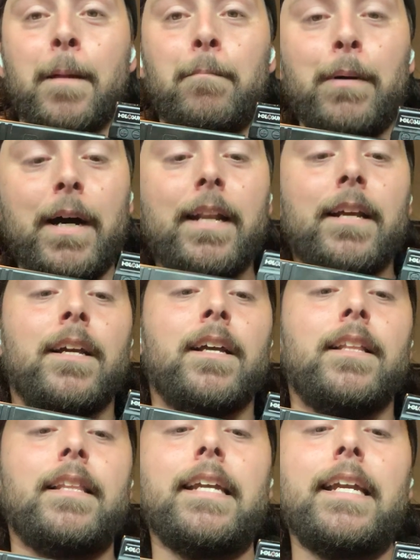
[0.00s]
but
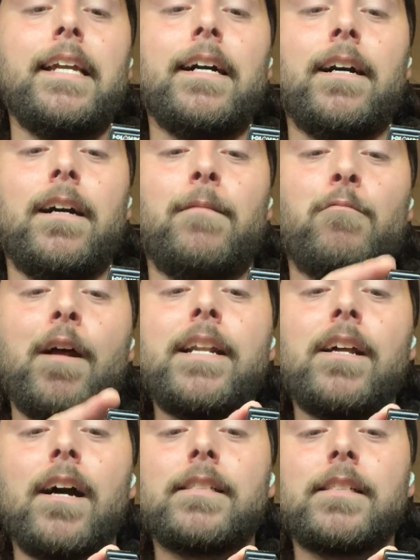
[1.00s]
the red
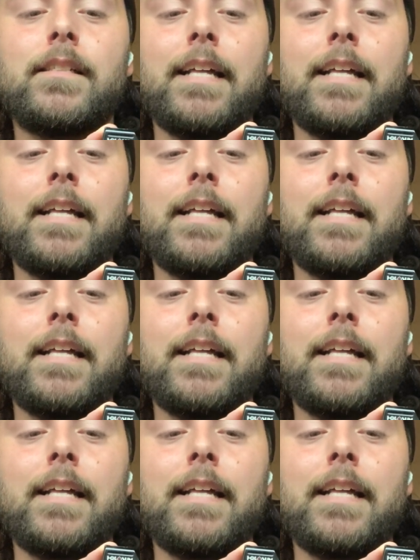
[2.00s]
dots